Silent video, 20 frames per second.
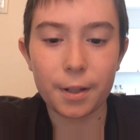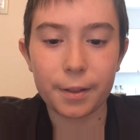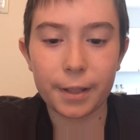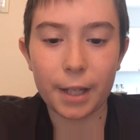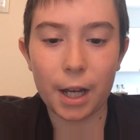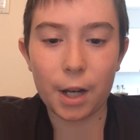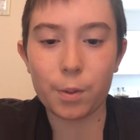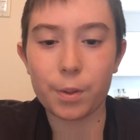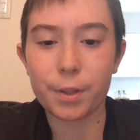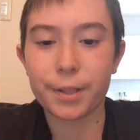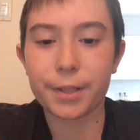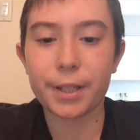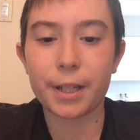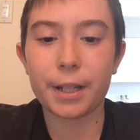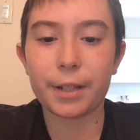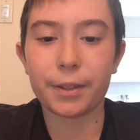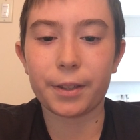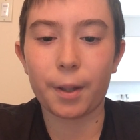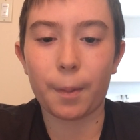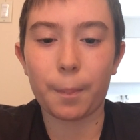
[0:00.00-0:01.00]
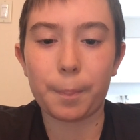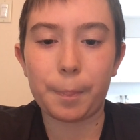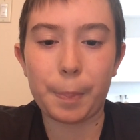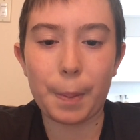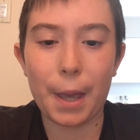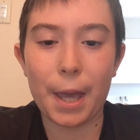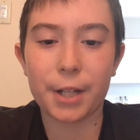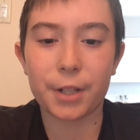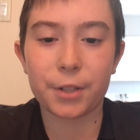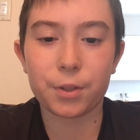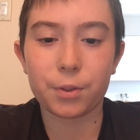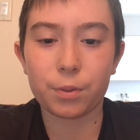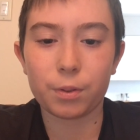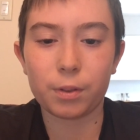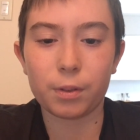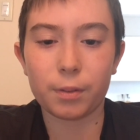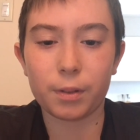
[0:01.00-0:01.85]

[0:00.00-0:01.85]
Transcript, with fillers: That was it. The bench.